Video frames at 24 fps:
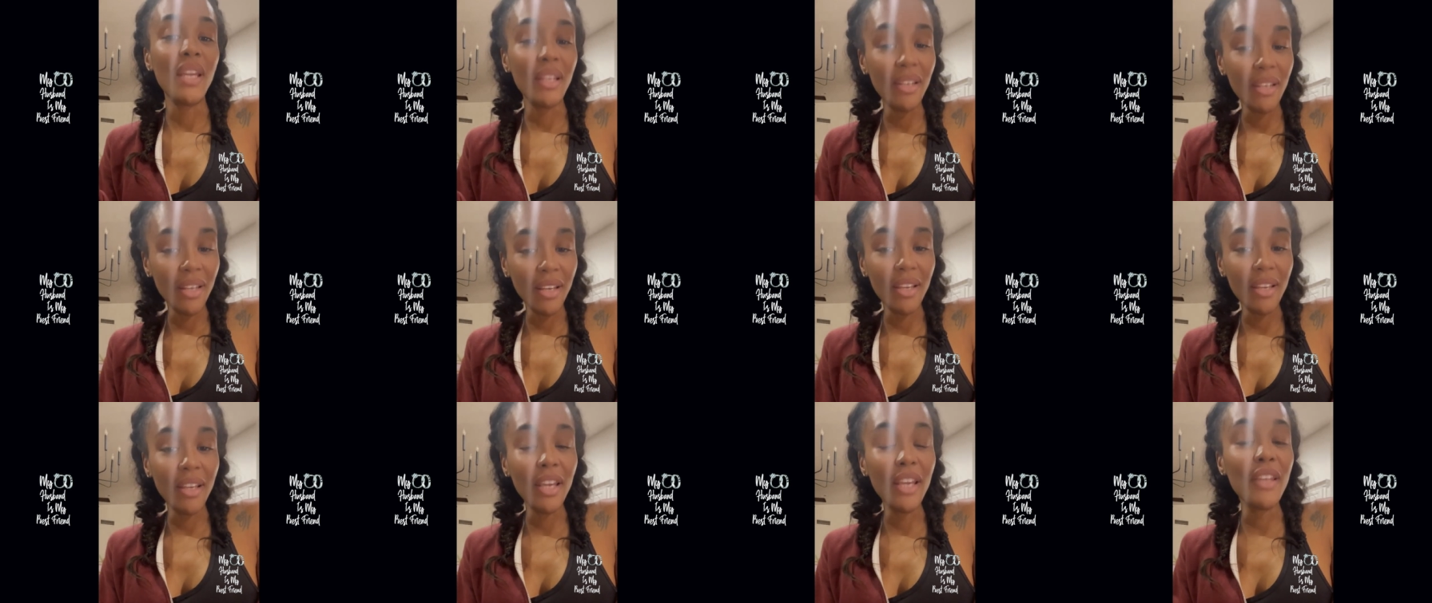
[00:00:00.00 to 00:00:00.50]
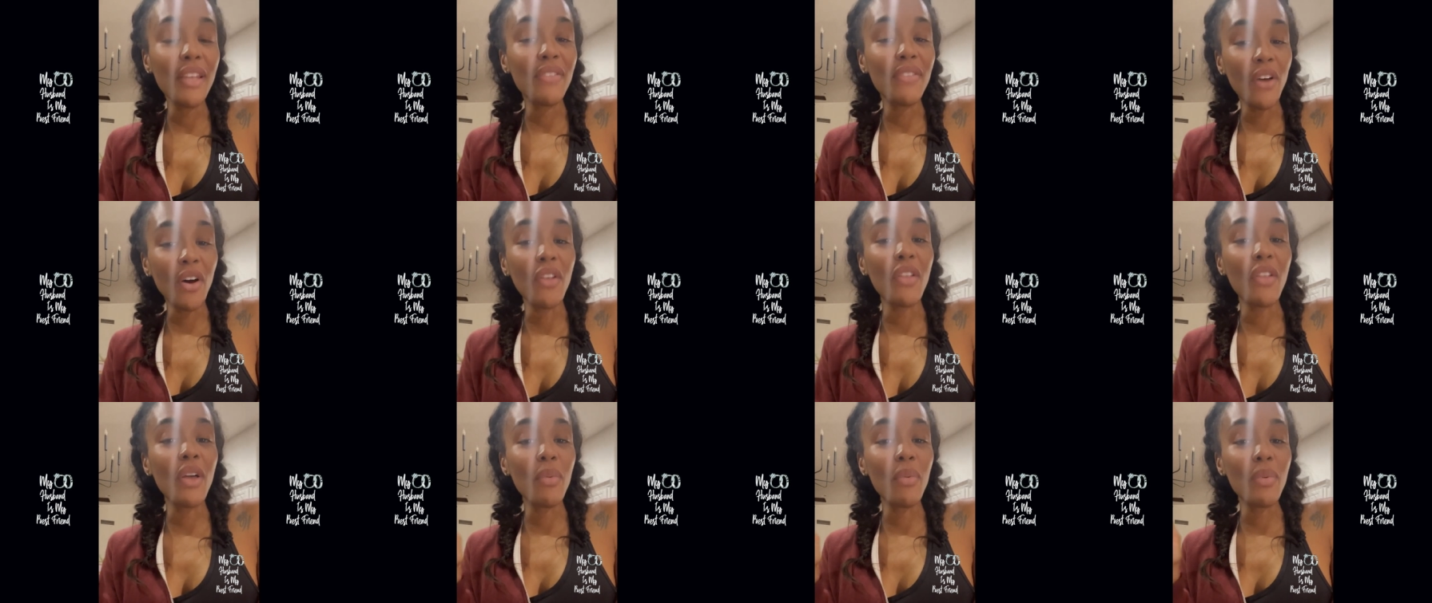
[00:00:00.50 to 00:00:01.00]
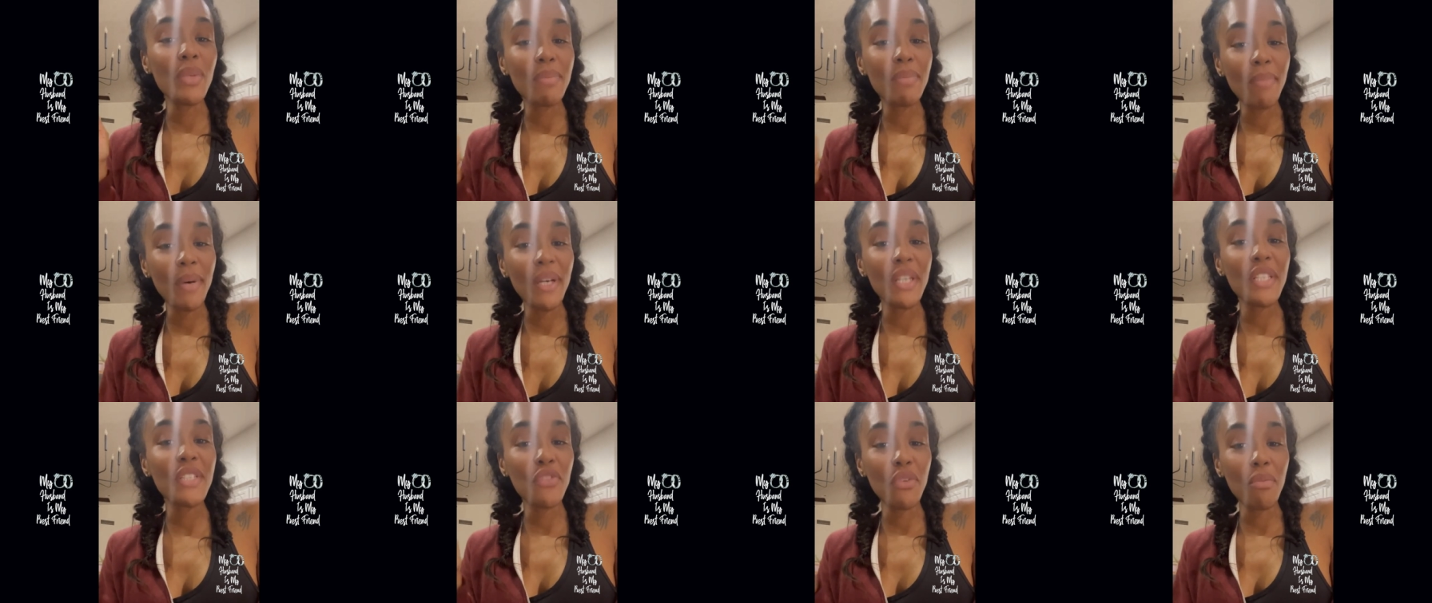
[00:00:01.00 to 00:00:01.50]
he thought it
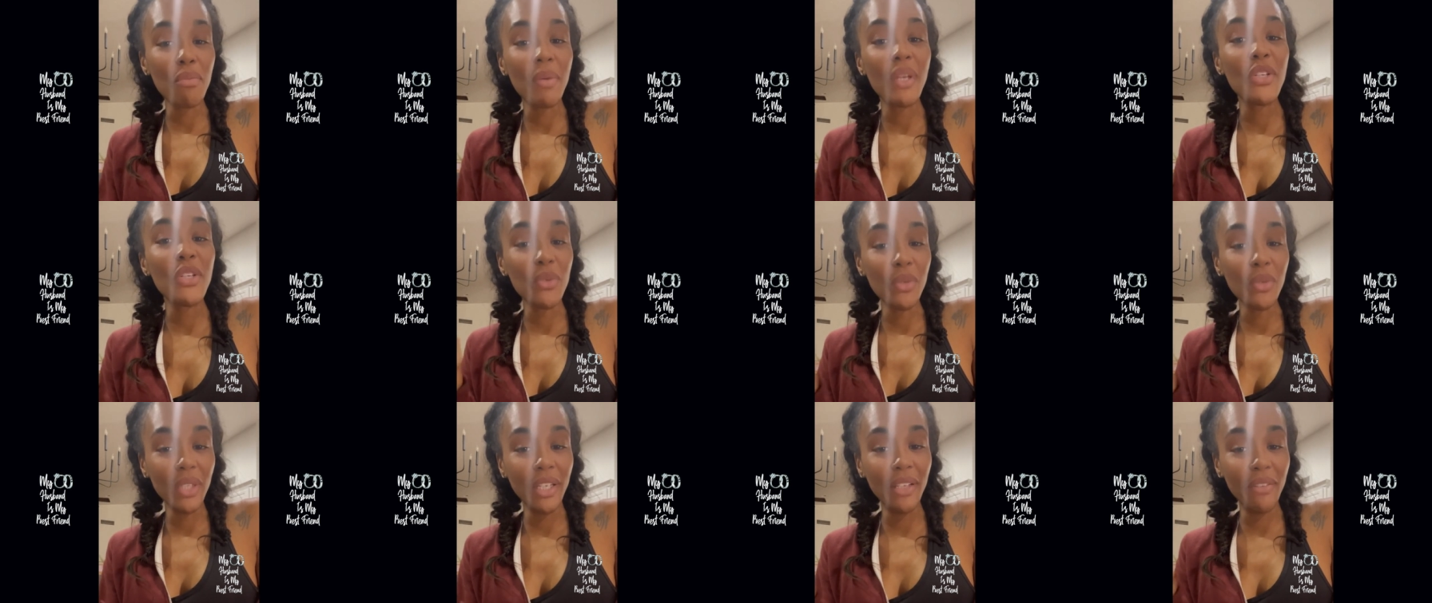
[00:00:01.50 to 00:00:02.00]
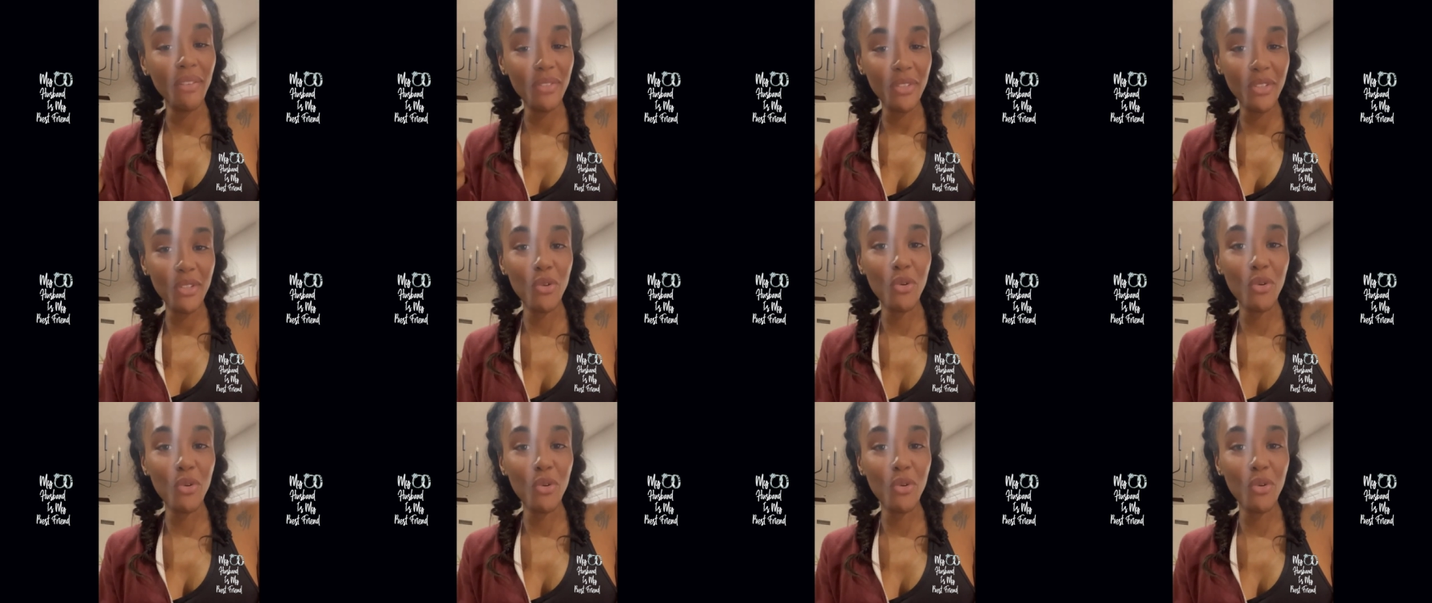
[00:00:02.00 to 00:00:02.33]
was best for me to leave